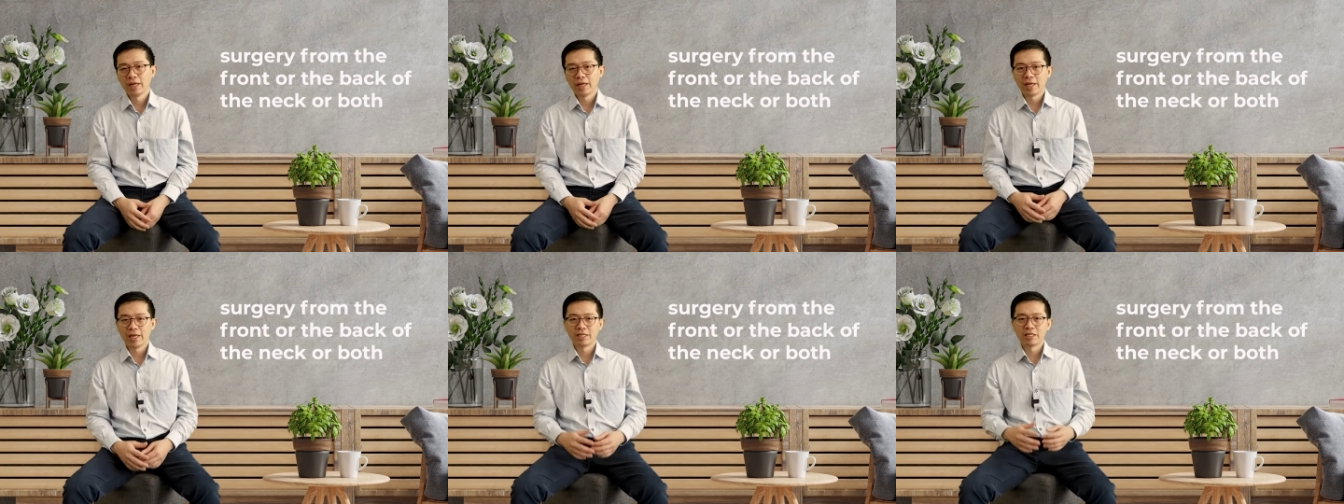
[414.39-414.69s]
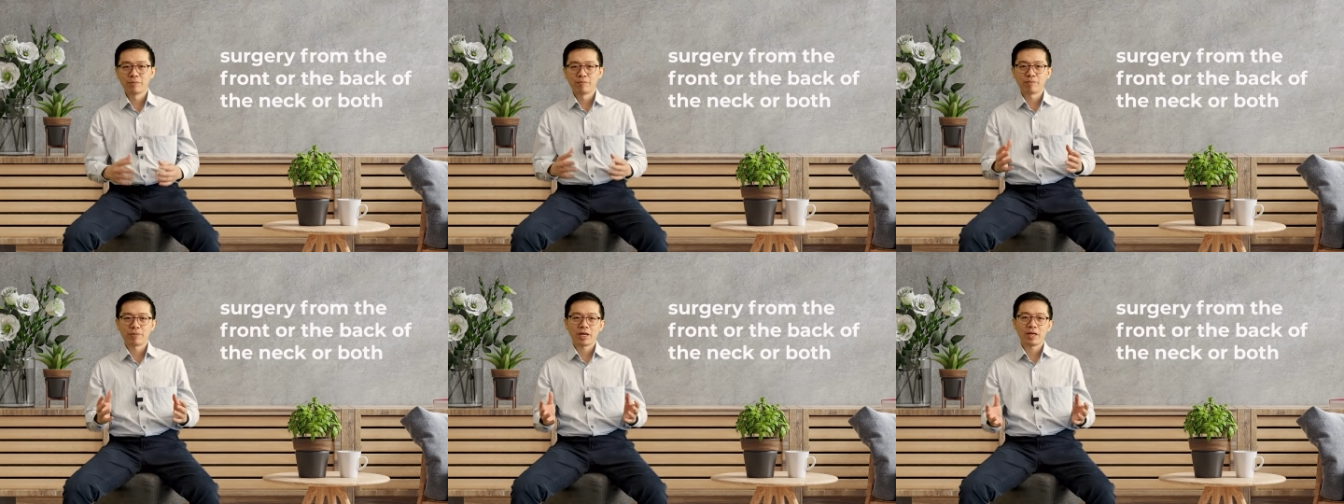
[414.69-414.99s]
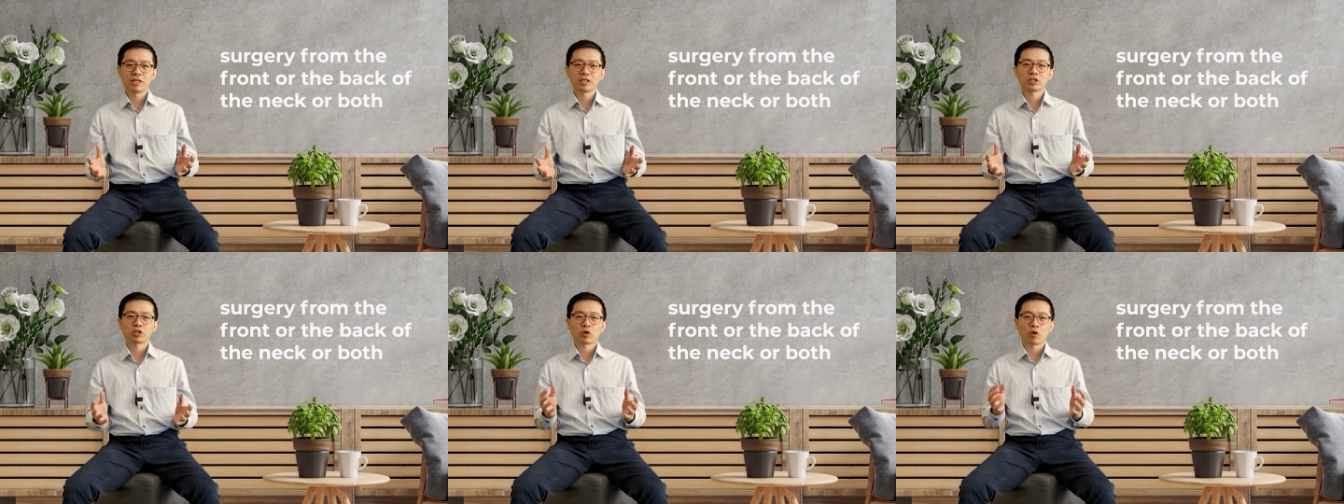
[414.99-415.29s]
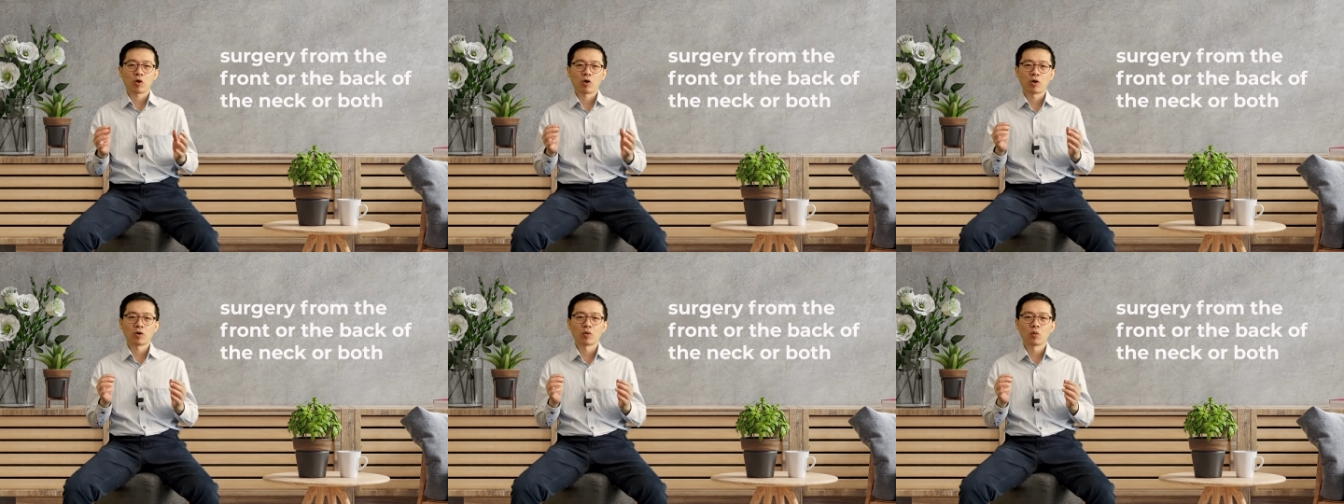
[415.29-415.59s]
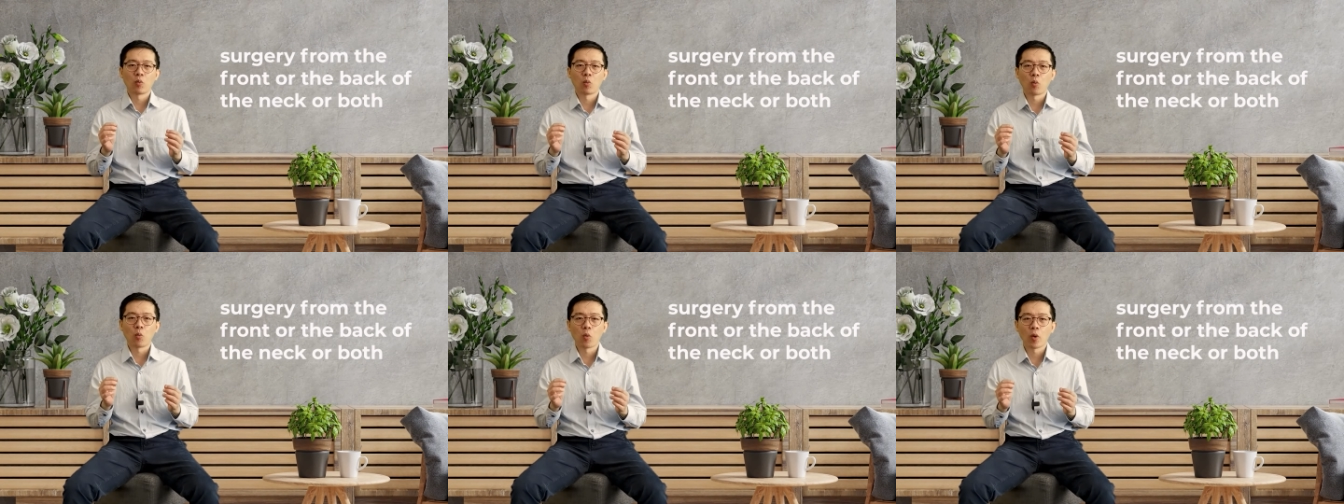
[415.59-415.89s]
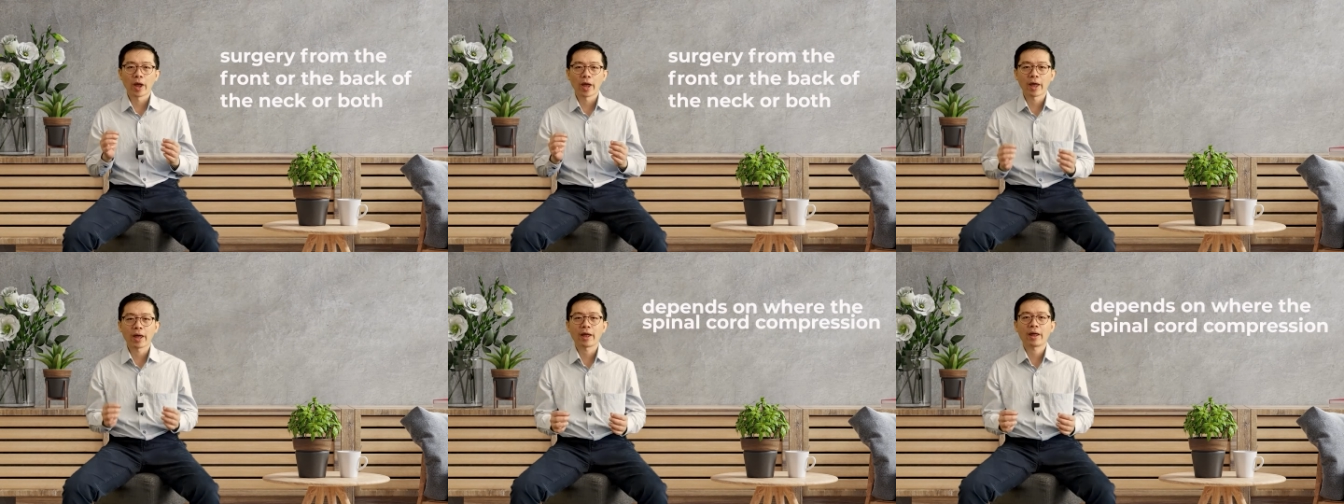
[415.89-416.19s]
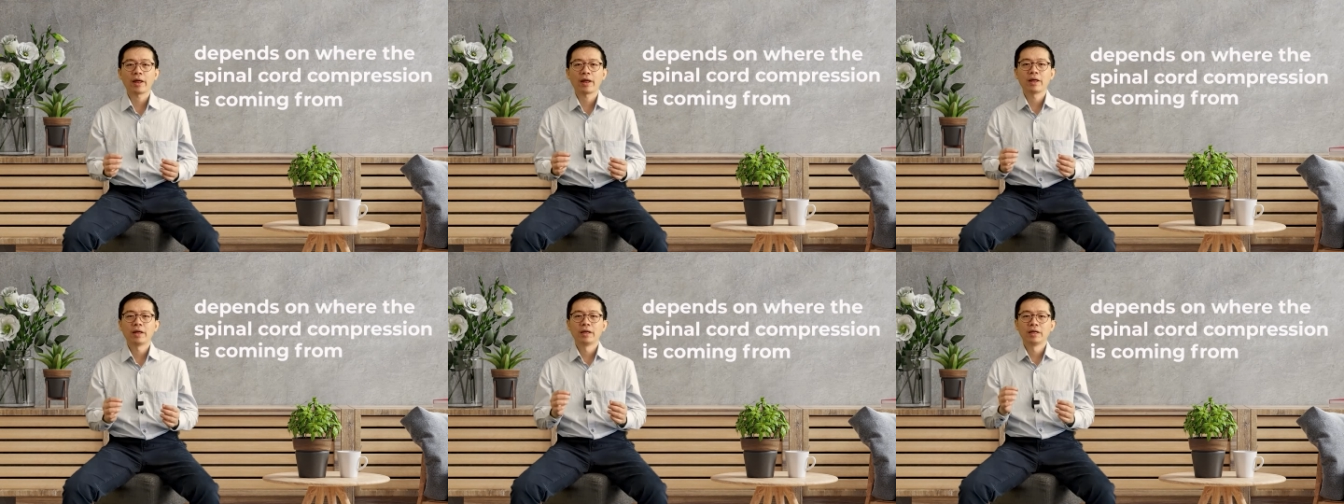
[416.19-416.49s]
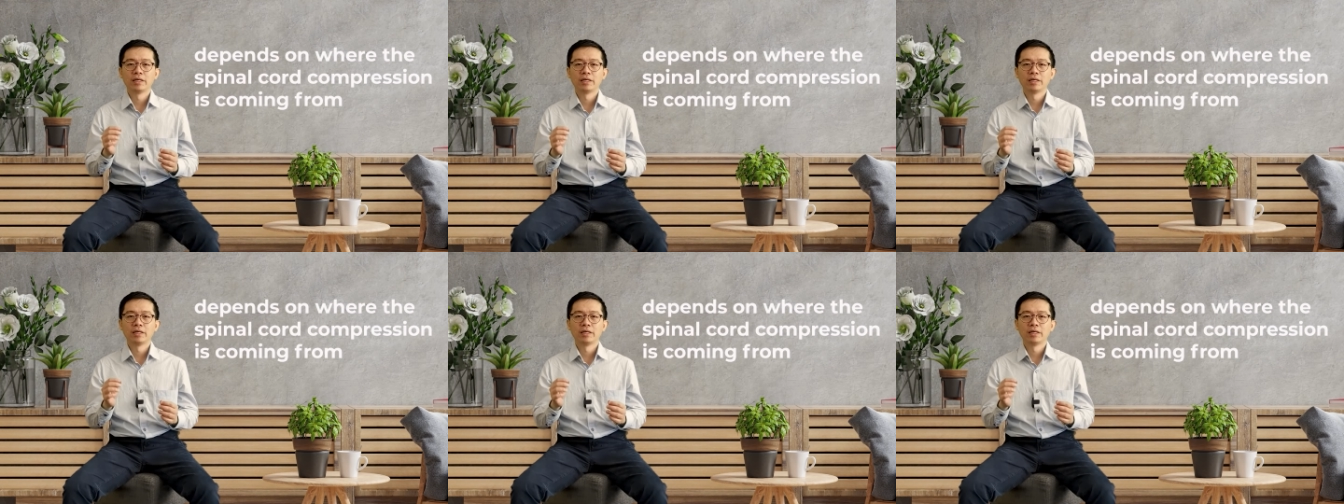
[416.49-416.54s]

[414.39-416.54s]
It depends on where